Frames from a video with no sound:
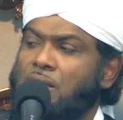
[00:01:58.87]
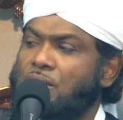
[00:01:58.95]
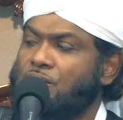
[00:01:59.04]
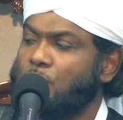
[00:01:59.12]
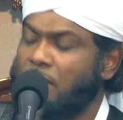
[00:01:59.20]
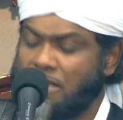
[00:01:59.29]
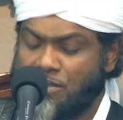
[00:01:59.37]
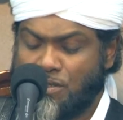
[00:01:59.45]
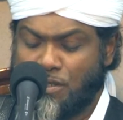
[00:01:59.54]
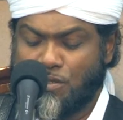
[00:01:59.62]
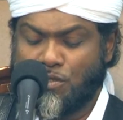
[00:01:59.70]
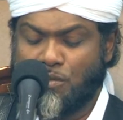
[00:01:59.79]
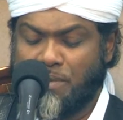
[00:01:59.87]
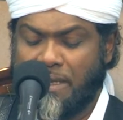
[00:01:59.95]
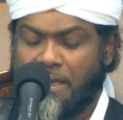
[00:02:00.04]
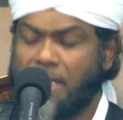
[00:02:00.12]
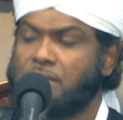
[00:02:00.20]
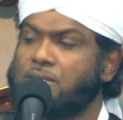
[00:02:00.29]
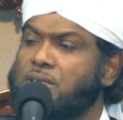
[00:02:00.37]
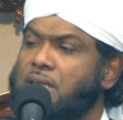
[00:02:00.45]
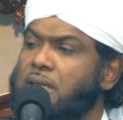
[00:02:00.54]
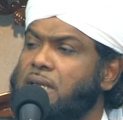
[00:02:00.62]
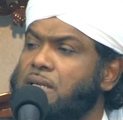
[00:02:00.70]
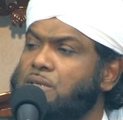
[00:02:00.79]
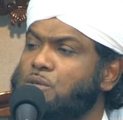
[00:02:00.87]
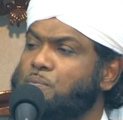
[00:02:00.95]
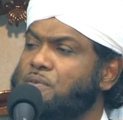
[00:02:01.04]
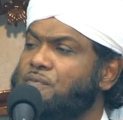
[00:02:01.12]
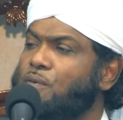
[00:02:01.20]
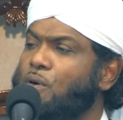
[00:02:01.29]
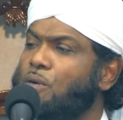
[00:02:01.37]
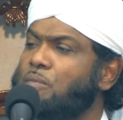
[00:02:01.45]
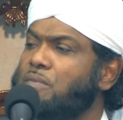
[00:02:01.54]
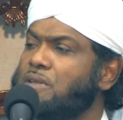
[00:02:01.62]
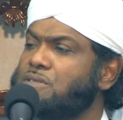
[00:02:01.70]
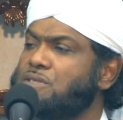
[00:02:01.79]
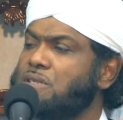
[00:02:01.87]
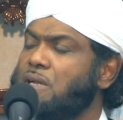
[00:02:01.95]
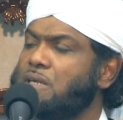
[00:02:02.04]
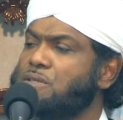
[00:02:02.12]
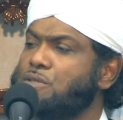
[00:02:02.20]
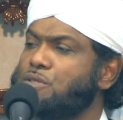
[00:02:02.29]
for blessing us to be here today to perform the Salatul